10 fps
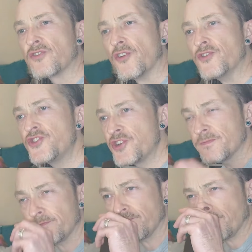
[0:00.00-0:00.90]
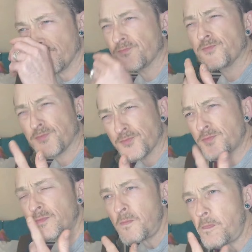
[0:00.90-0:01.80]
crunch.
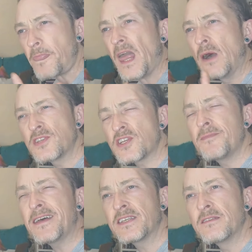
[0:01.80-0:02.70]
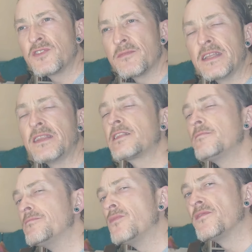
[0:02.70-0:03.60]
I was expecting them to be a
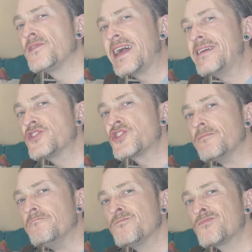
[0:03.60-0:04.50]
little bit more flavoursome.